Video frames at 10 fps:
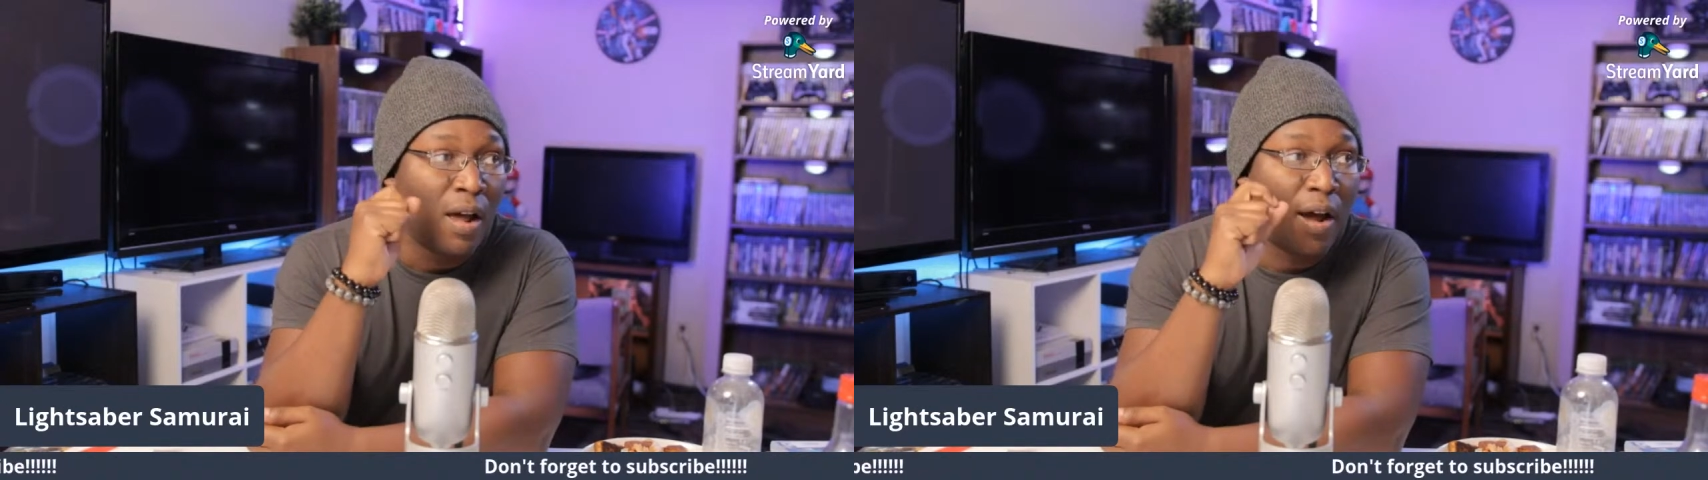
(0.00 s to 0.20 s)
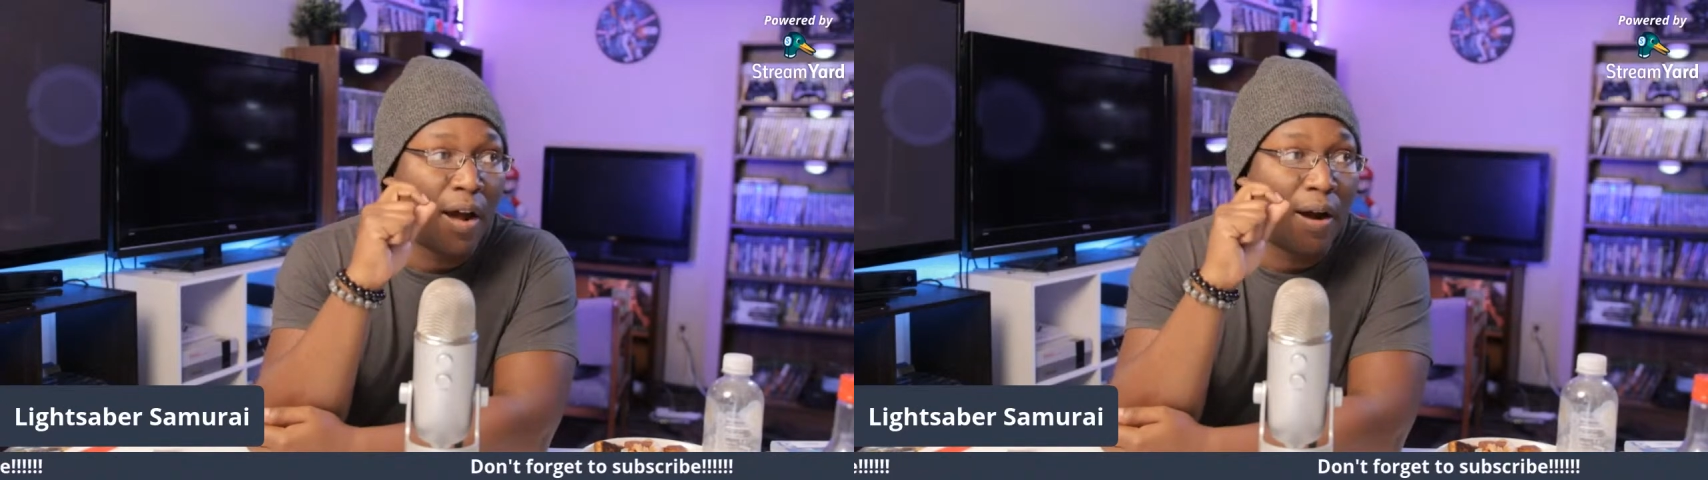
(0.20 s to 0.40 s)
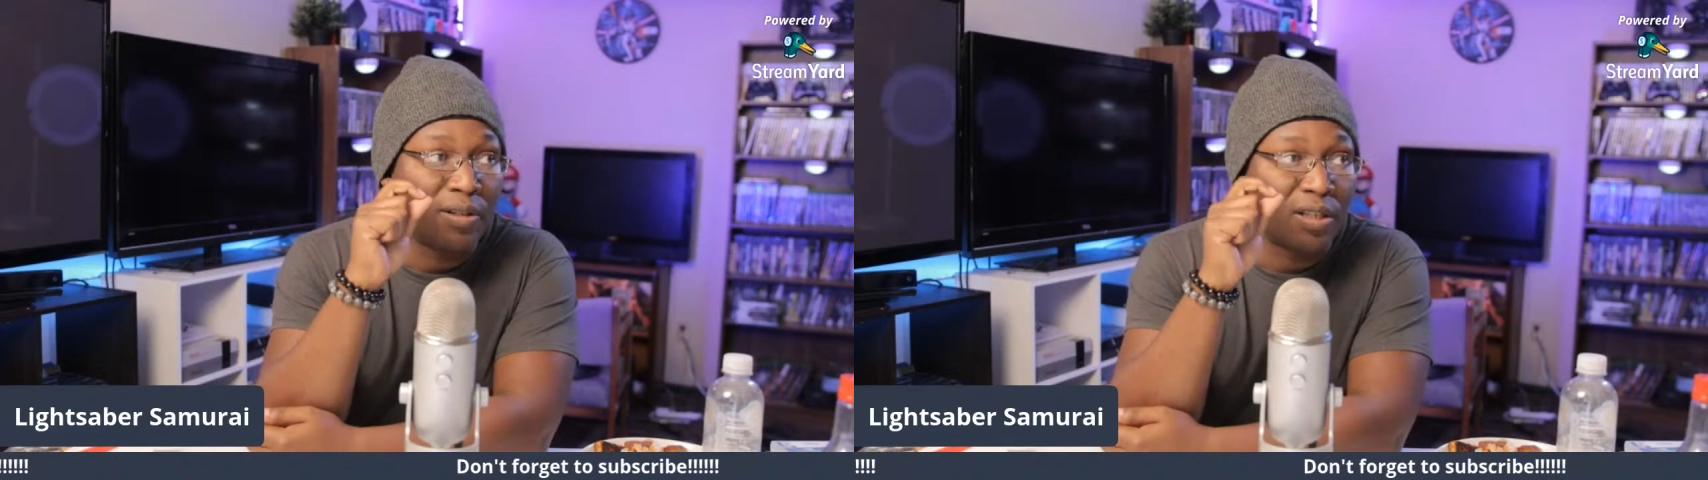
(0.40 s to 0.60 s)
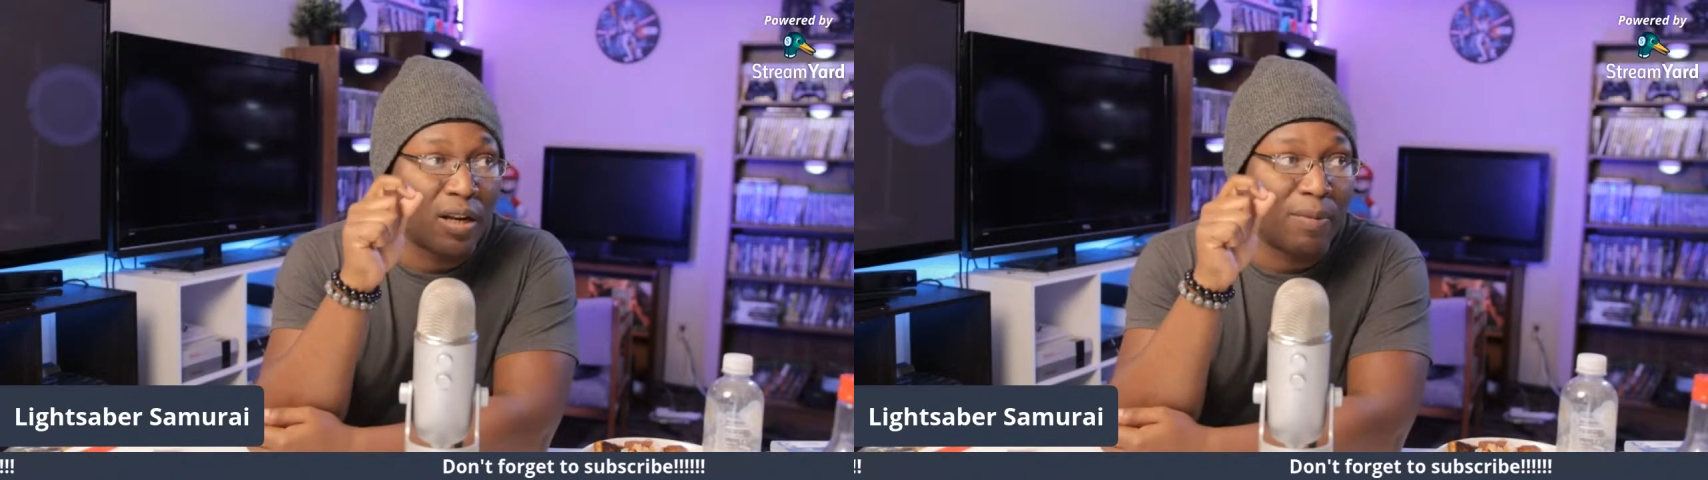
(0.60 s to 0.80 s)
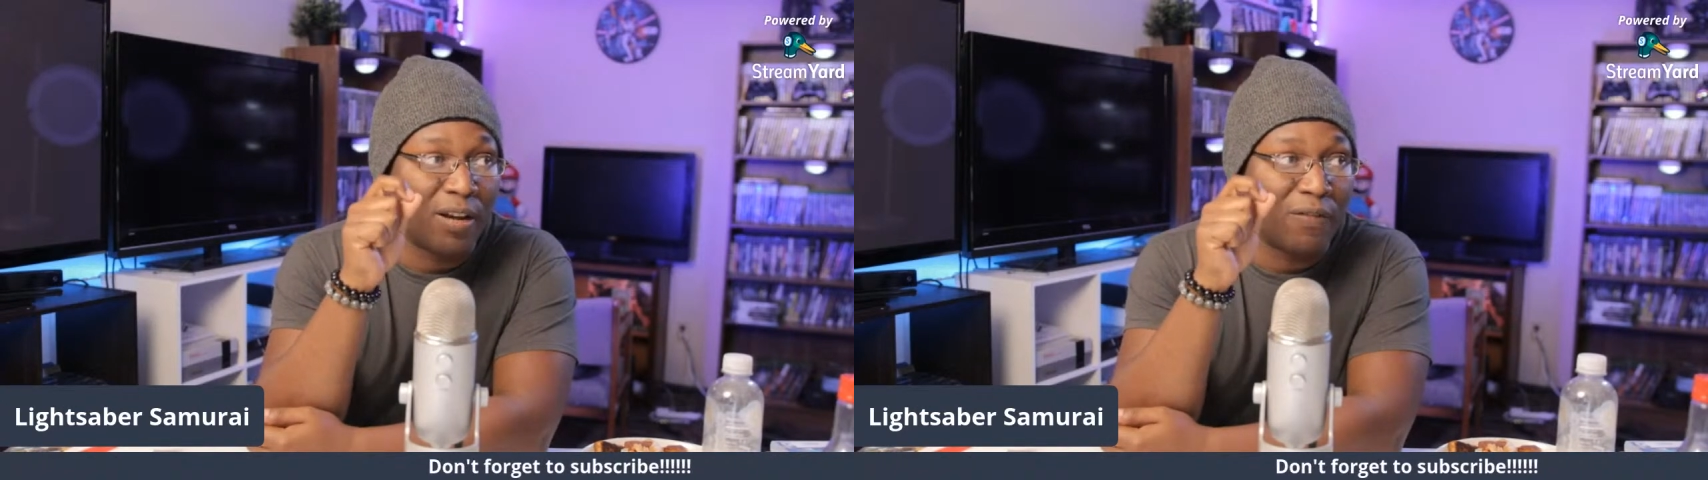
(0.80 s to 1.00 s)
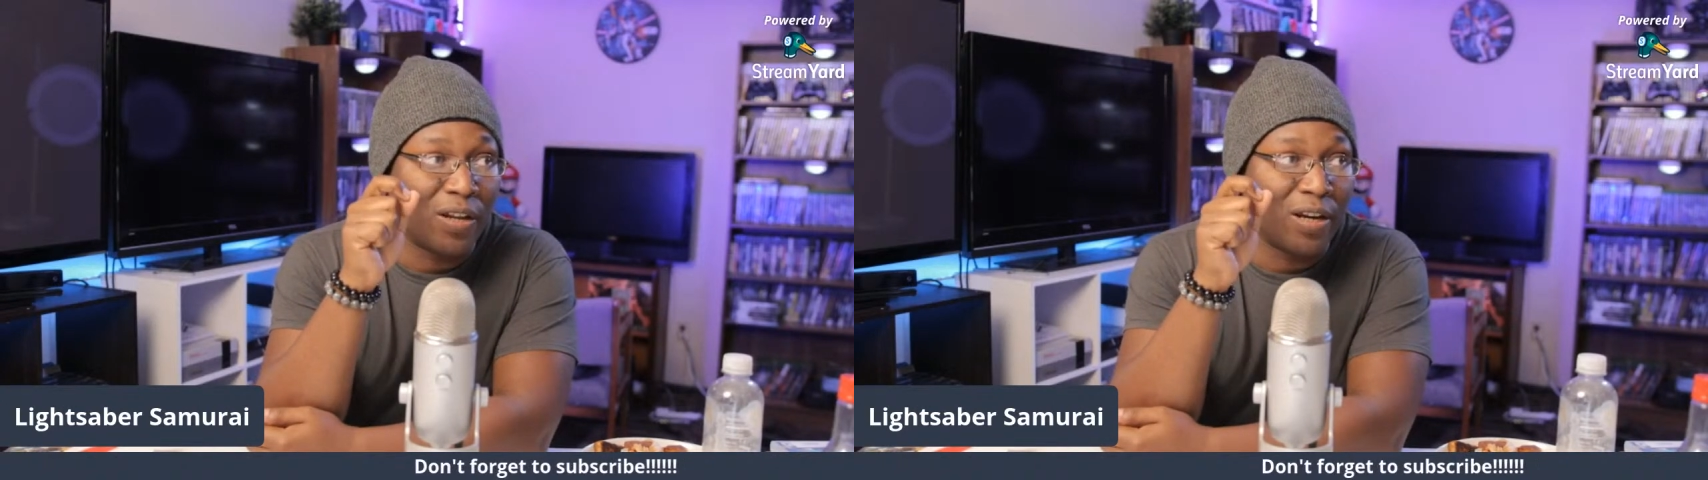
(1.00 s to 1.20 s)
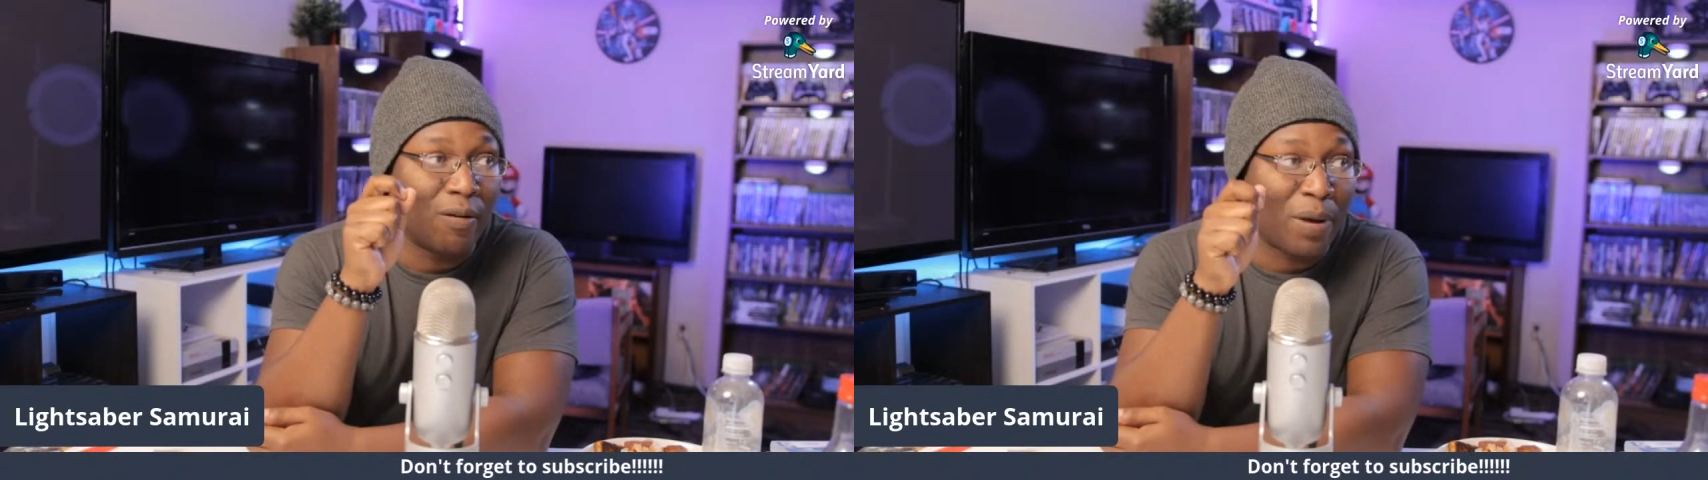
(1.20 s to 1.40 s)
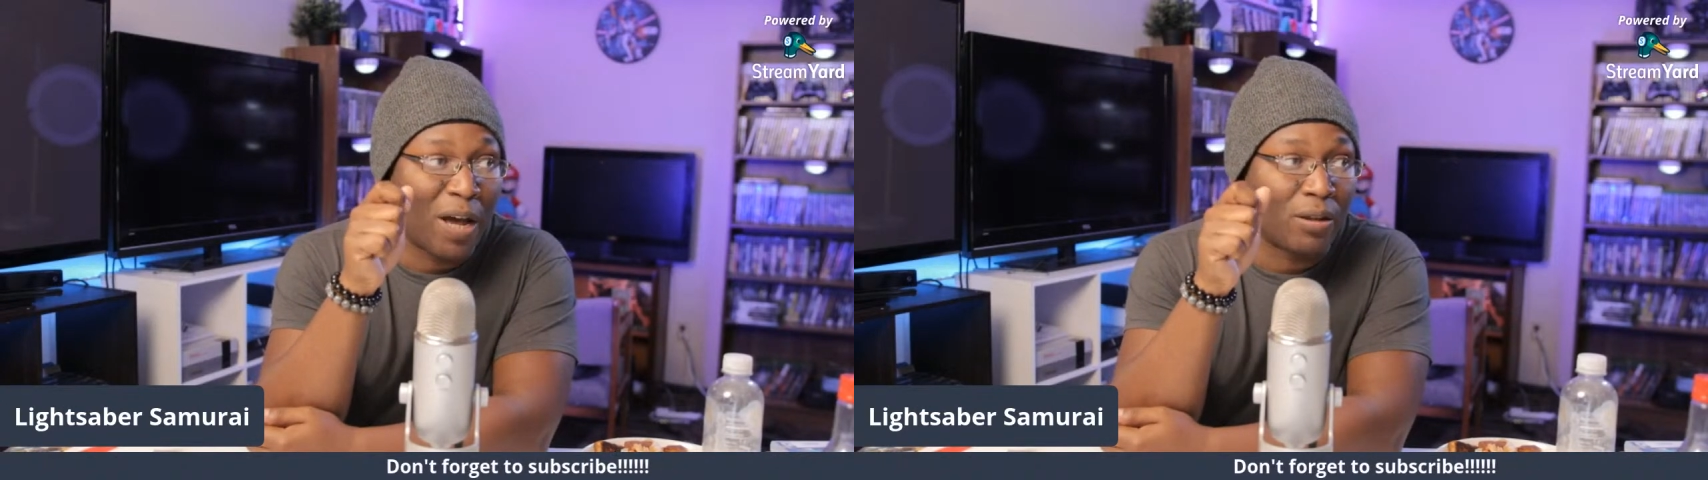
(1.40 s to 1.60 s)
uh, I was going to make a video
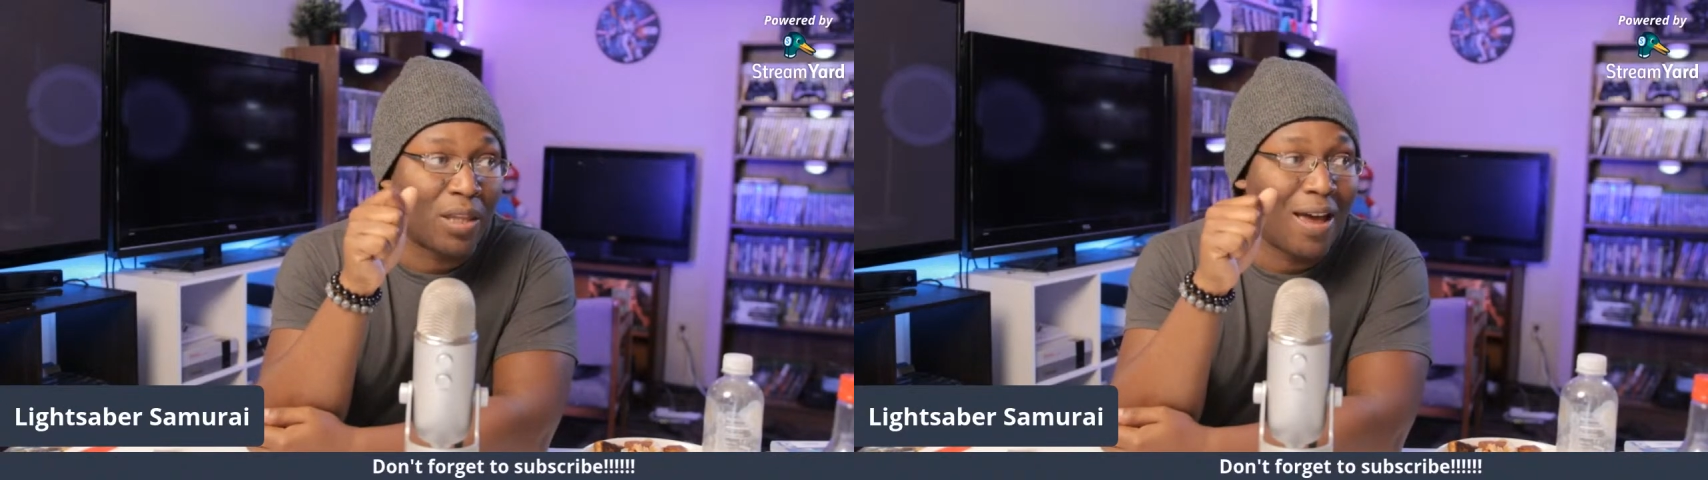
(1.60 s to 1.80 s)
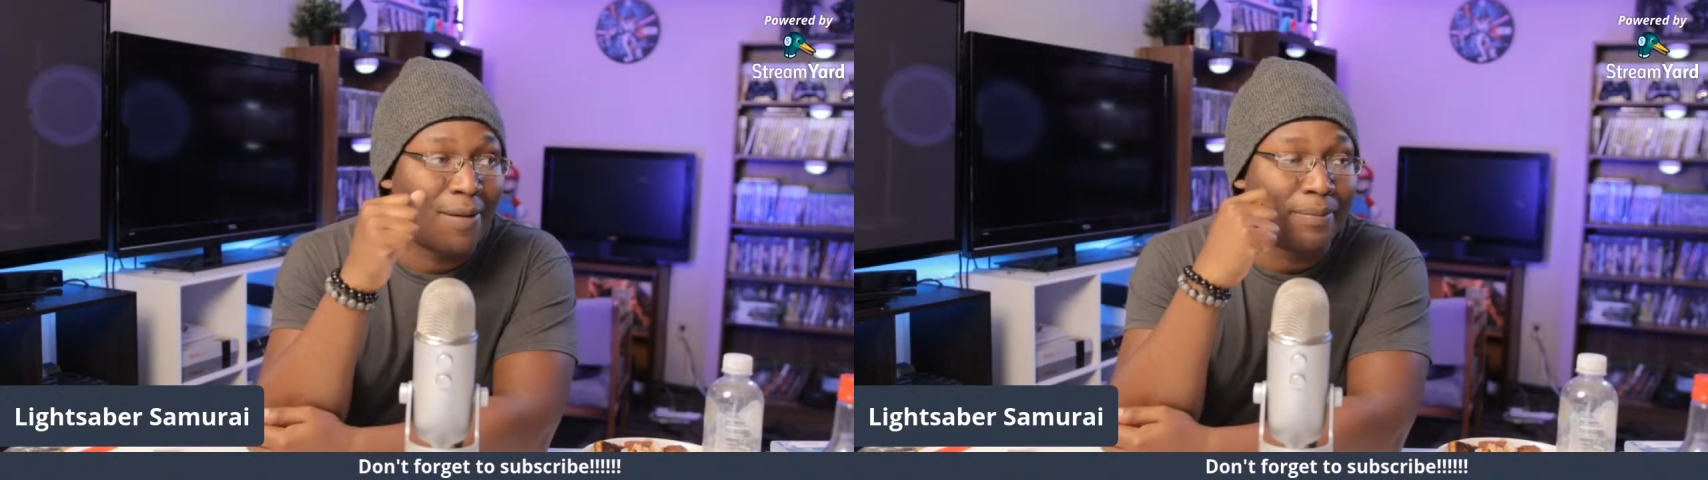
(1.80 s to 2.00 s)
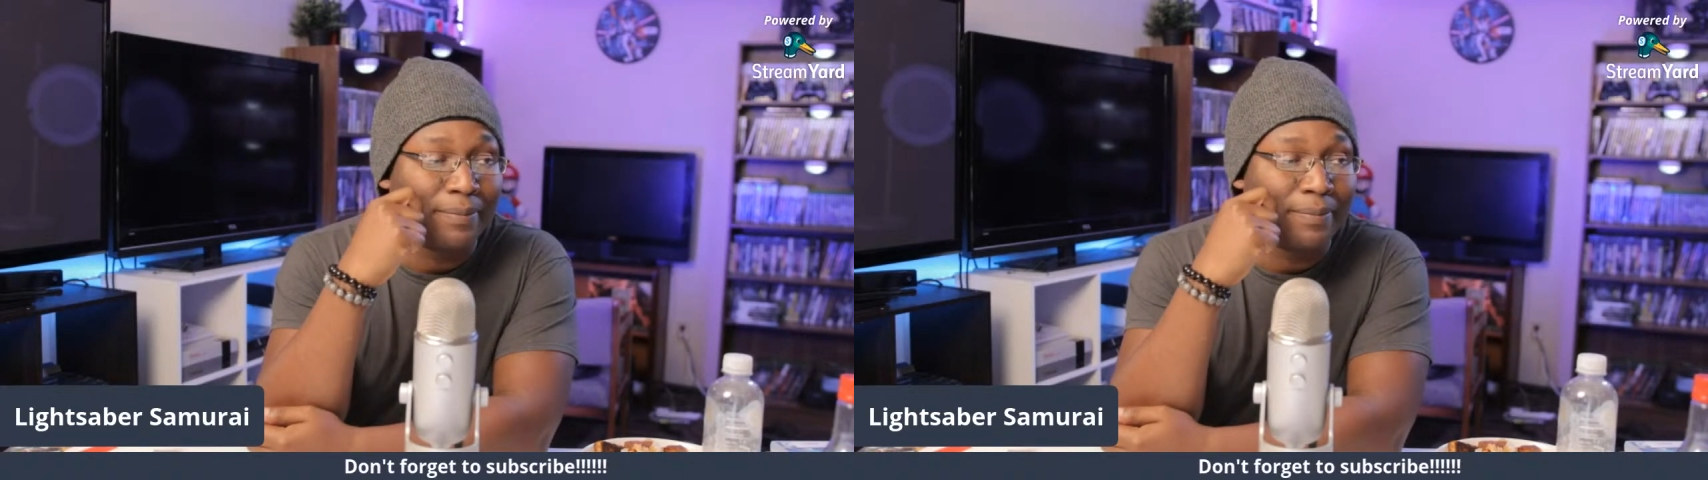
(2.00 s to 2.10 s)
about that.